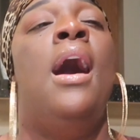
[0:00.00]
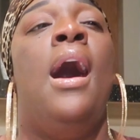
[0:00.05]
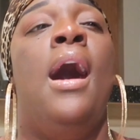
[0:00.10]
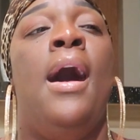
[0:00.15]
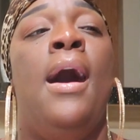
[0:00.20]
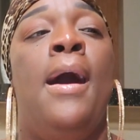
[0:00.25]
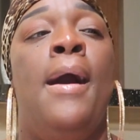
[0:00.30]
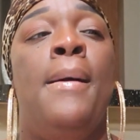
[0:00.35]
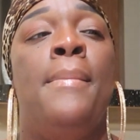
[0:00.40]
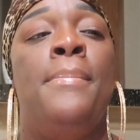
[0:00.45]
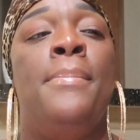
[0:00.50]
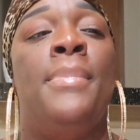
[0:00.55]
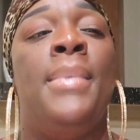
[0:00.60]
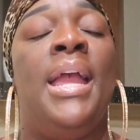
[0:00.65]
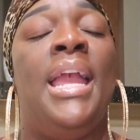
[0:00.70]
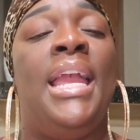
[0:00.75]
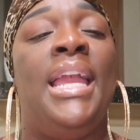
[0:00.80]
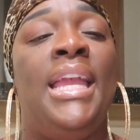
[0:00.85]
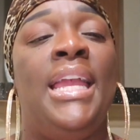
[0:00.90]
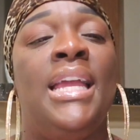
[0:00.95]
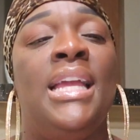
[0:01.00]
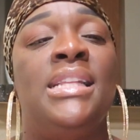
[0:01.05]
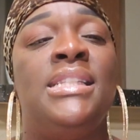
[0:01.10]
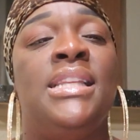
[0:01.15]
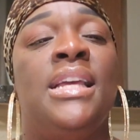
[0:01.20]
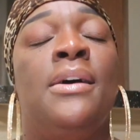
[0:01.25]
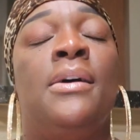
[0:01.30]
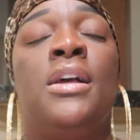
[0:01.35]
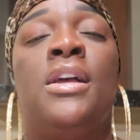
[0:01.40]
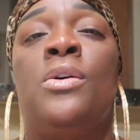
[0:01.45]
And
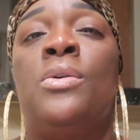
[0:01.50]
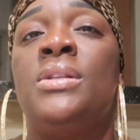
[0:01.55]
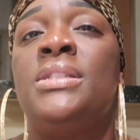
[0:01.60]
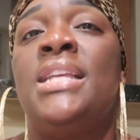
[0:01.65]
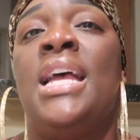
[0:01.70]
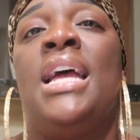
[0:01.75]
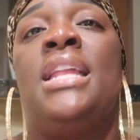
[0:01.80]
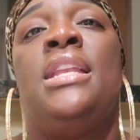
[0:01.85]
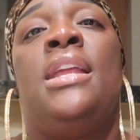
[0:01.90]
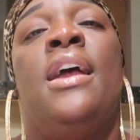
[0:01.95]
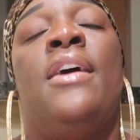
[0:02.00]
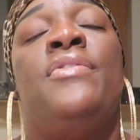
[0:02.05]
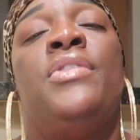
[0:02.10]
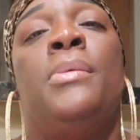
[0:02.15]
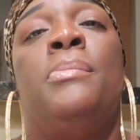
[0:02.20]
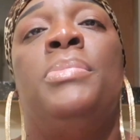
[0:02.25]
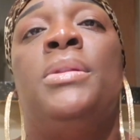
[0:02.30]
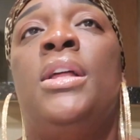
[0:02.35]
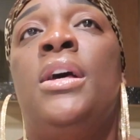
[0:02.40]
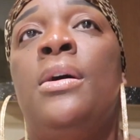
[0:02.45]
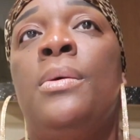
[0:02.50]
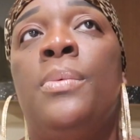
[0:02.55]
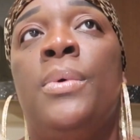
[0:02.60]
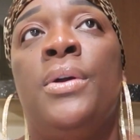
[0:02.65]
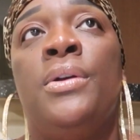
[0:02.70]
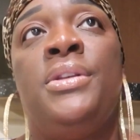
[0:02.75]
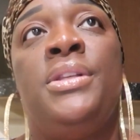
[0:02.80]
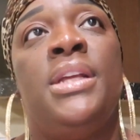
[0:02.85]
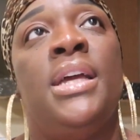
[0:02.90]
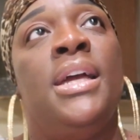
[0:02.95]
of course I had to have the blood
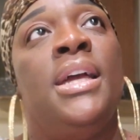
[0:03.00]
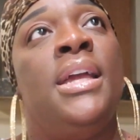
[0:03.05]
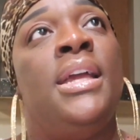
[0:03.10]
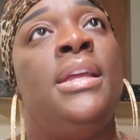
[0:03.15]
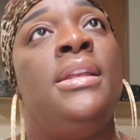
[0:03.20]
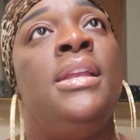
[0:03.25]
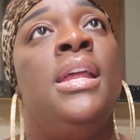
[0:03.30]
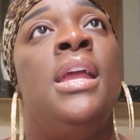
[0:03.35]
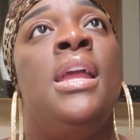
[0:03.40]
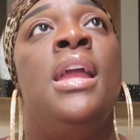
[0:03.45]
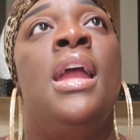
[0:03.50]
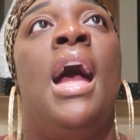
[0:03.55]
work done.